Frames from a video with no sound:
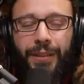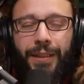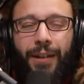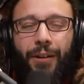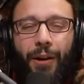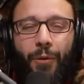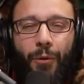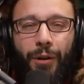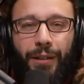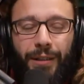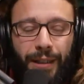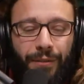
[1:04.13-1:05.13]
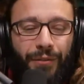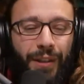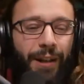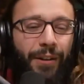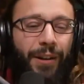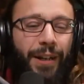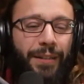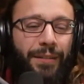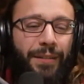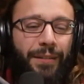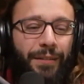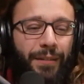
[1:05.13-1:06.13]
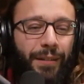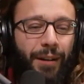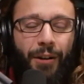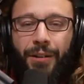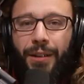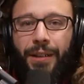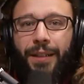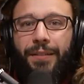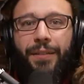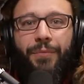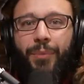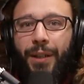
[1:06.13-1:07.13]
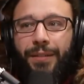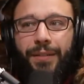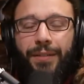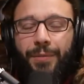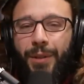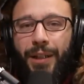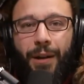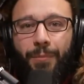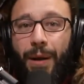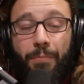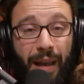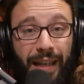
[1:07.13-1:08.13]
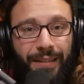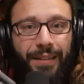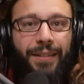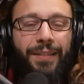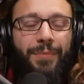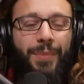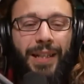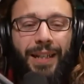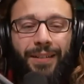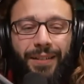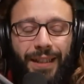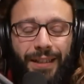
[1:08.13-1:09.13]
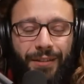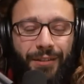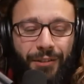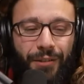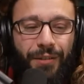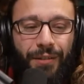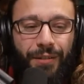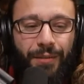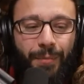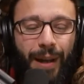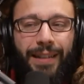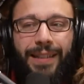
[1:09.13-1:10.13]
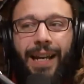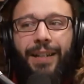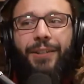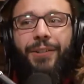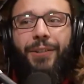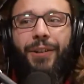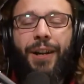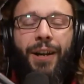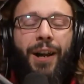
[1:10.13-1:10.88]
there. I want to live there. It's on the list of places to become my bases because it's just spectacular.